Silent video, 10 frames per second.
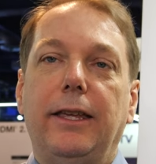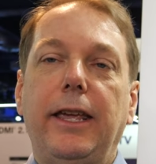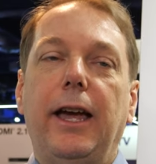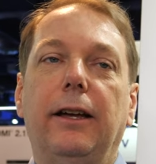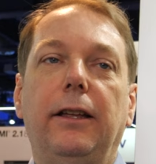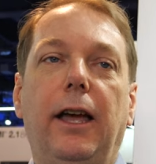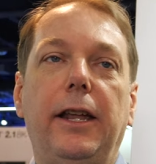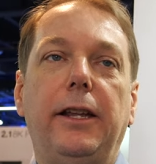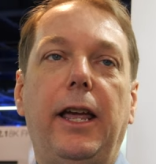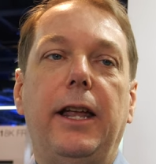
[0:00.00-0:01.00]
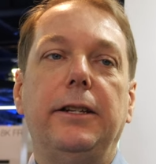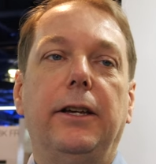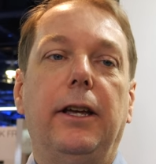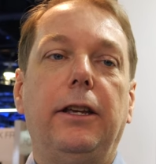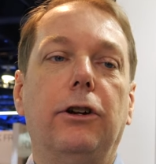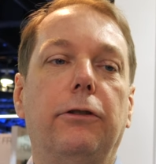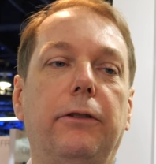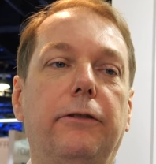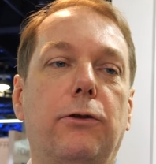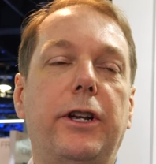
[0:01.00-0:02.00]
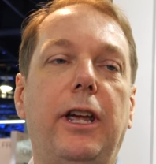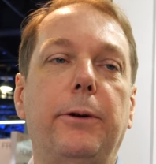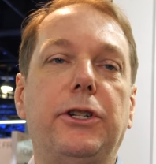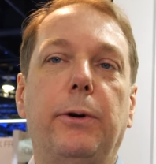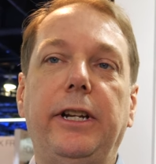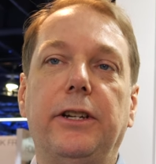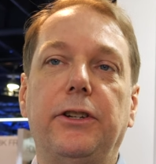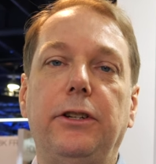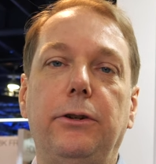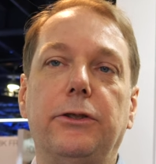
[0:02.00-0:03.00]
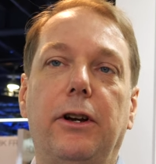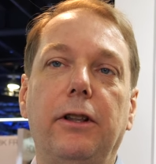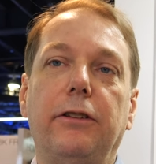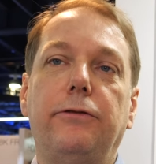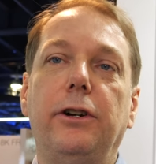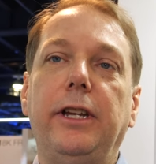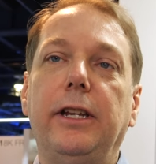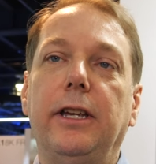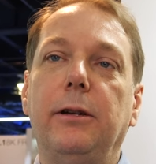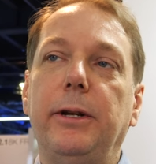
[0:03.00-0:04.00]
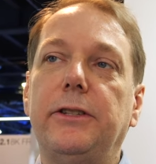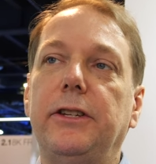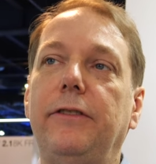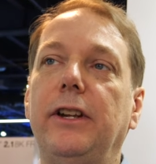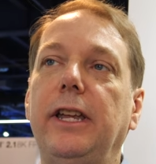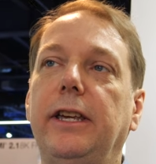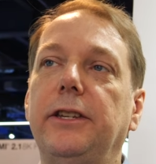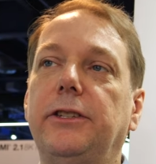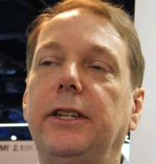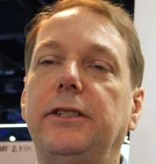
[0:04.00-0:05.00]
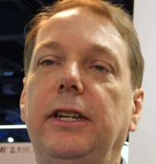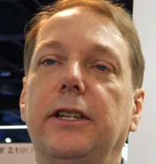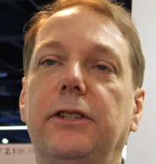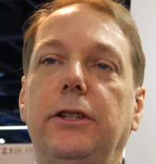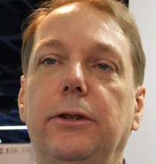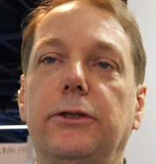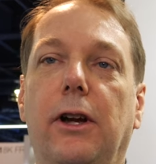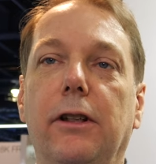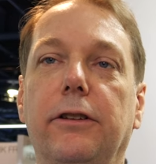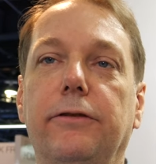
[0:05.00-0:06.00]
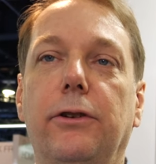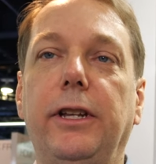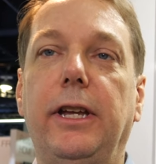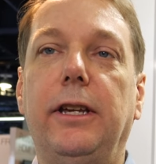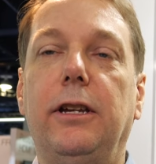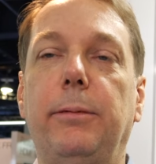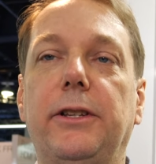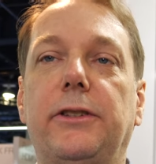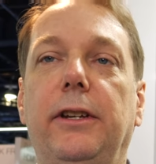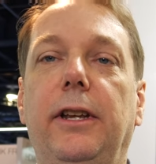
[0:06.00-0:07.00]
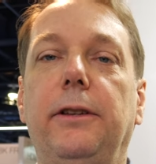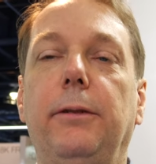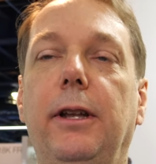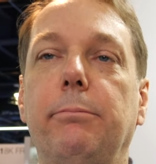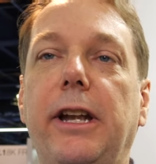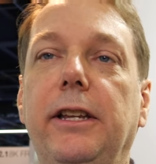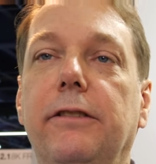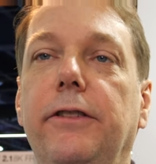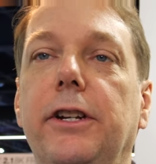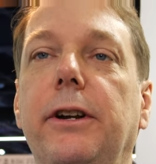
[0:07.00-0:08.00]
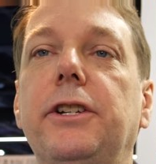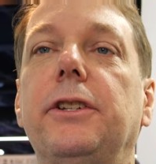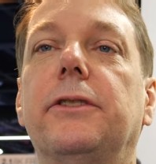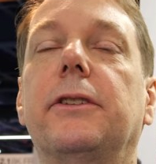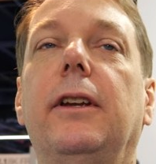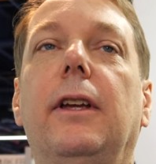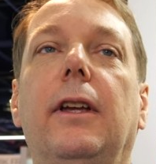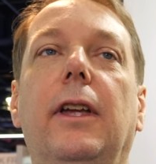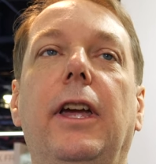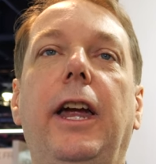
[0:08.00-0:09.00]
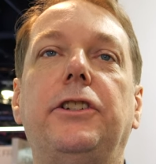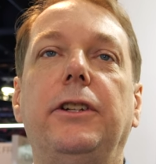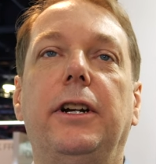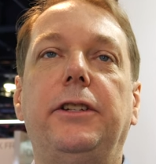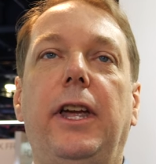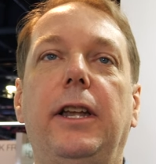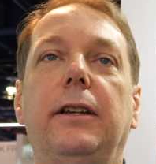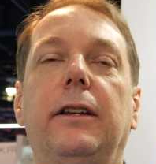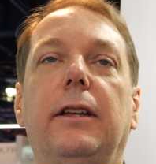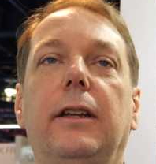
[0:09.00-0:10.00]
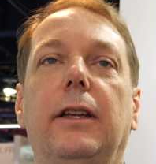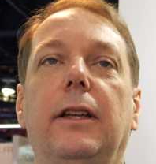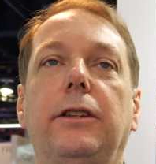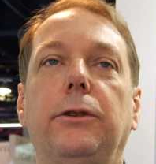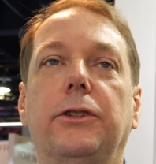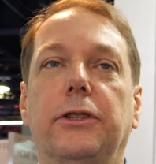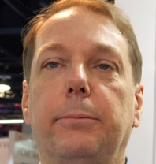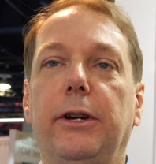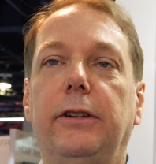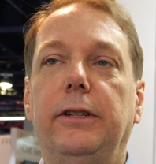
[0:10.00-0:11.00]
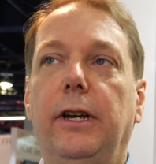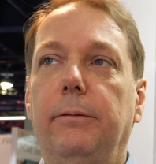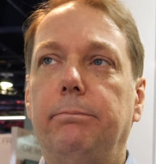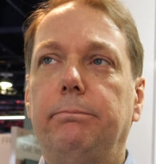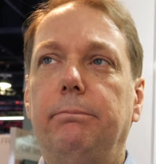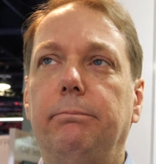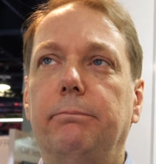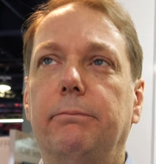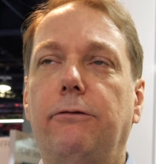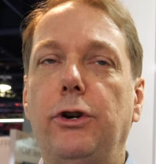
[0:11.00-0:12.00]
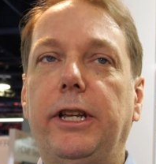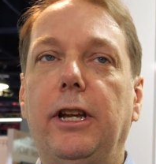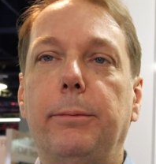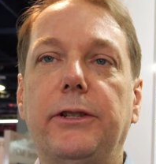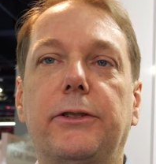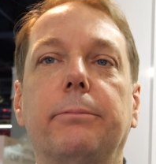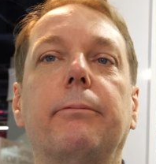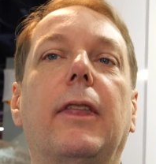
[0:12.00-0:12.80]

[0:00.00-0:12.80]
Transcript: Yeah, and 4K 120 doesn't use all of the 48 gigabits. Even 8K 60 doesn't use all of the 48 gigabits in many configurations. HDR 10 uses about 40 gigabits.